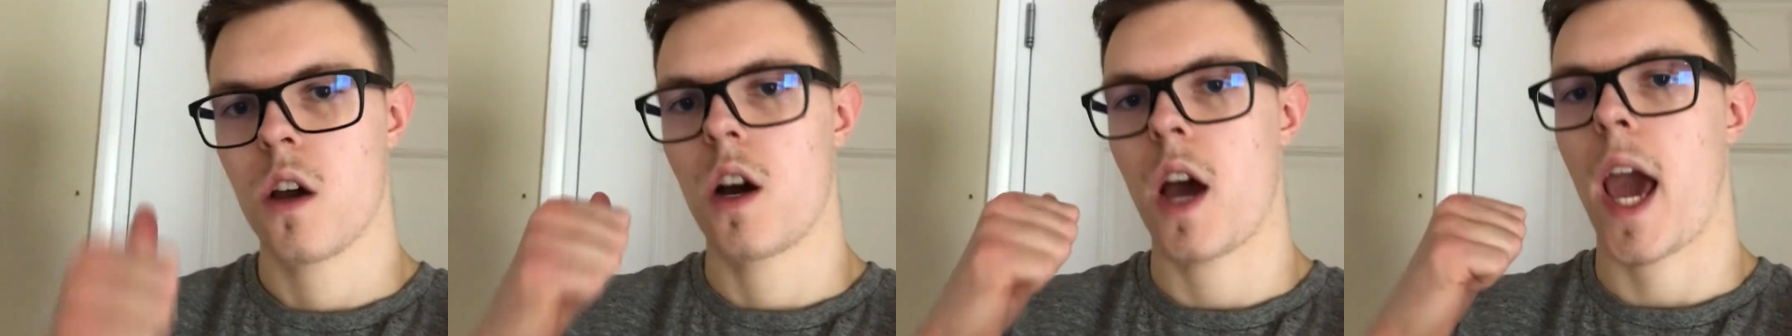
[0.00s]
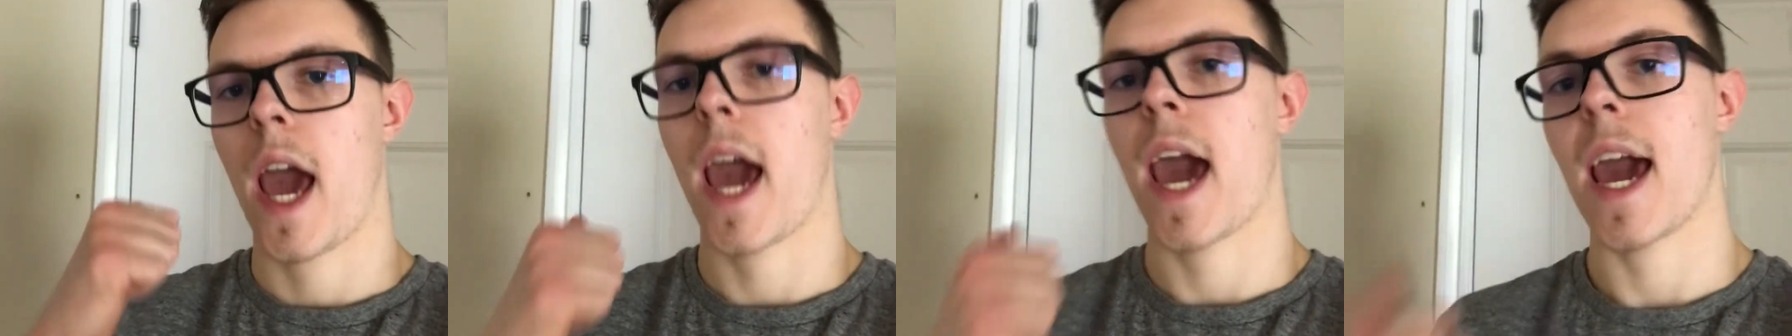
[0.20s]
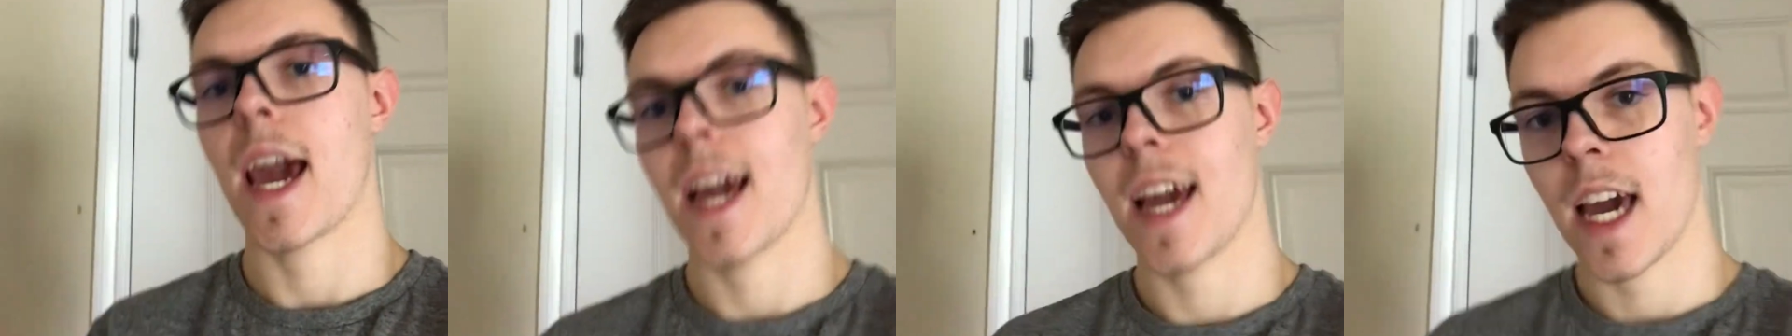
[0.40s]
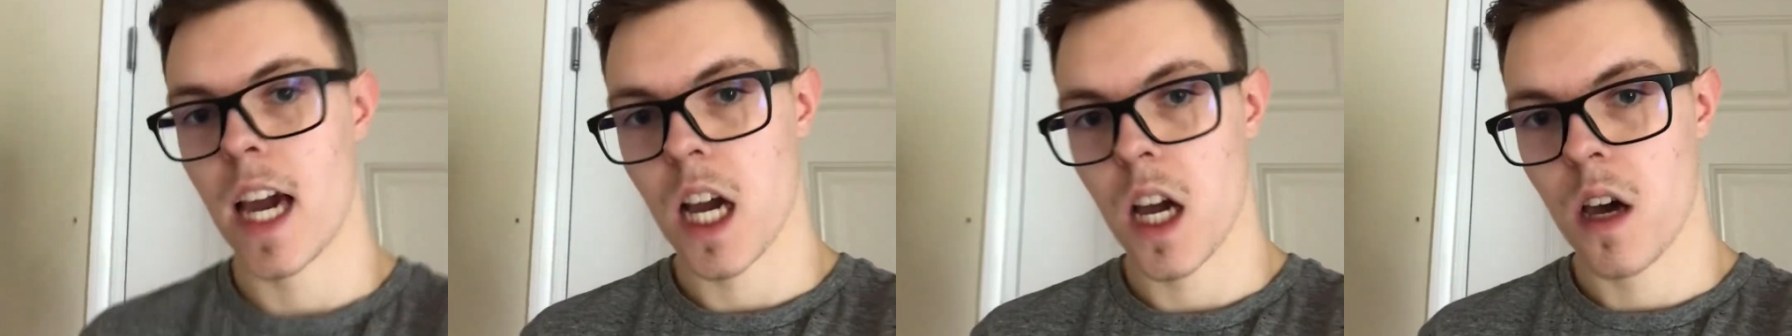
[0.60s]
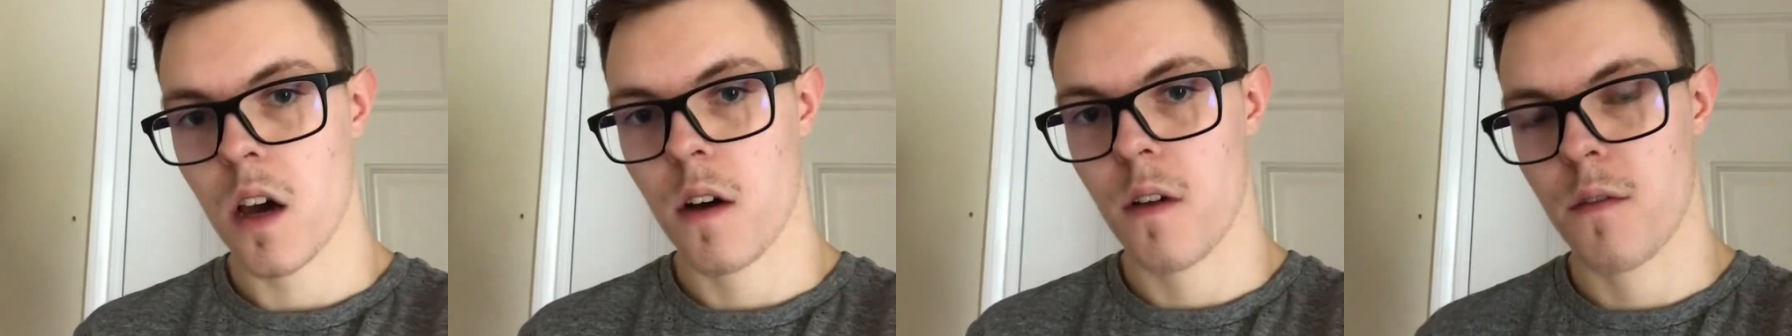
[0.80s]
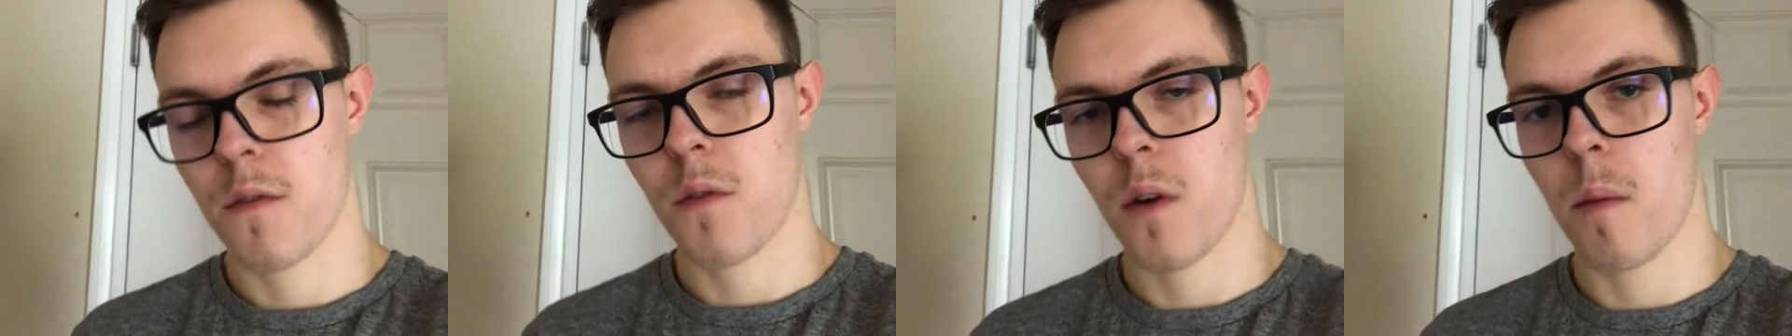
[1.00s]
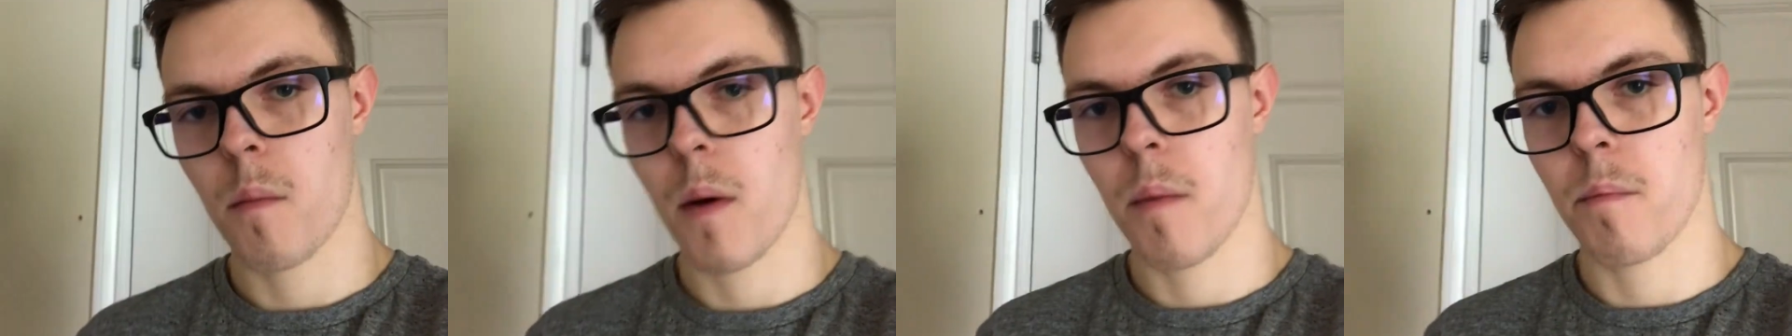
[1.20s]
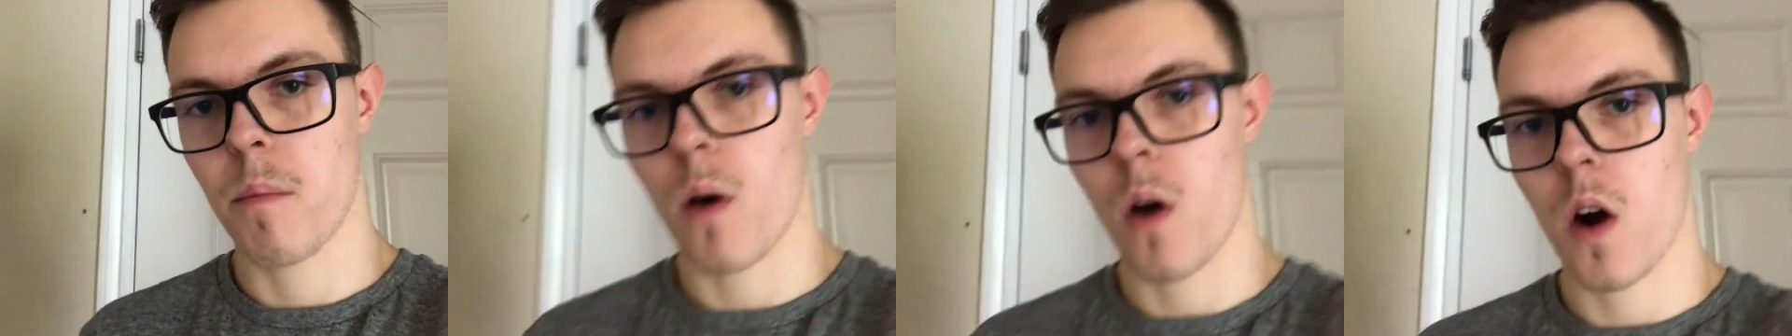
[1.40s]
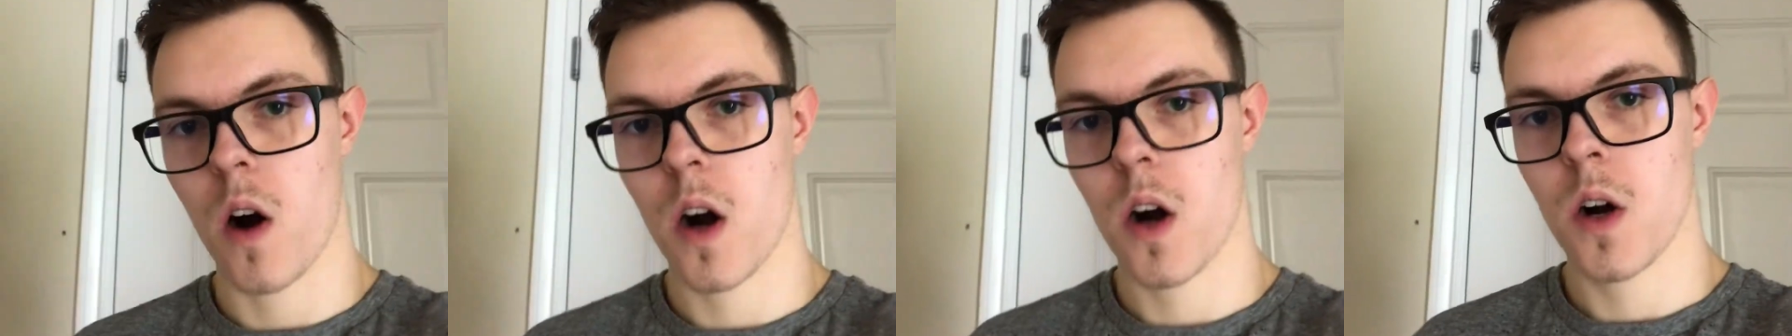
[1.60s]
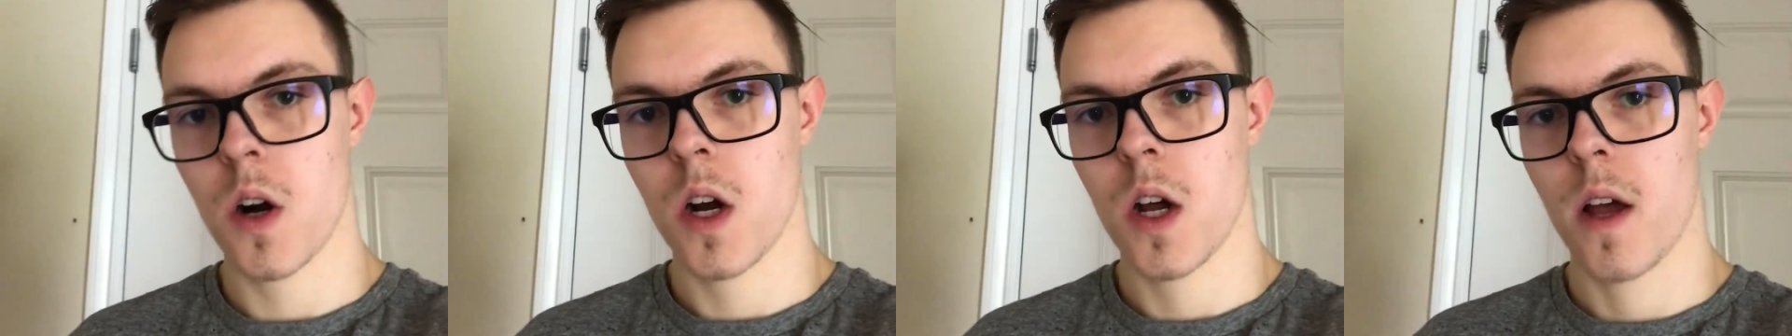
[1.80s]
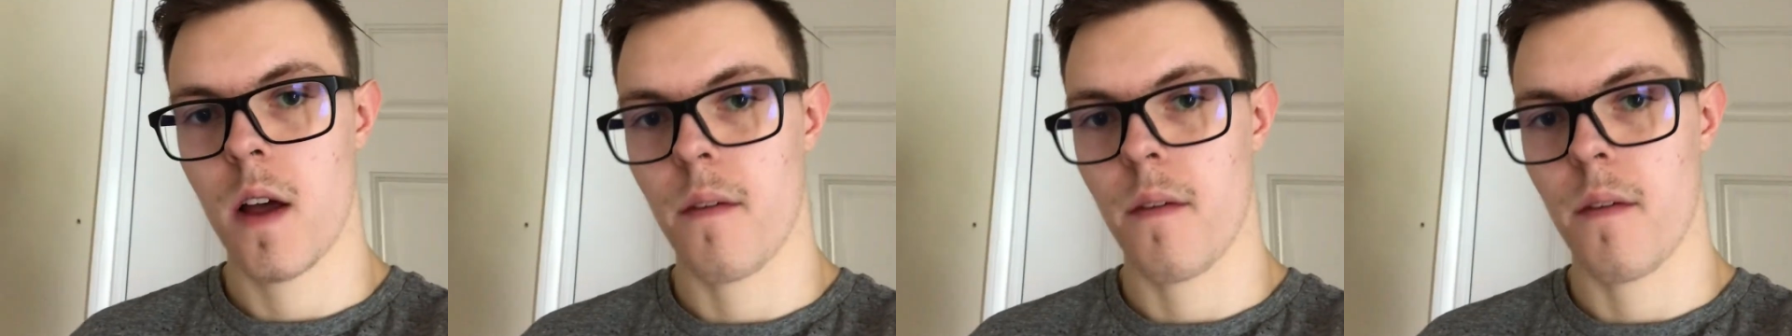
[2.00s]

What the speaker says: hanging from a bar,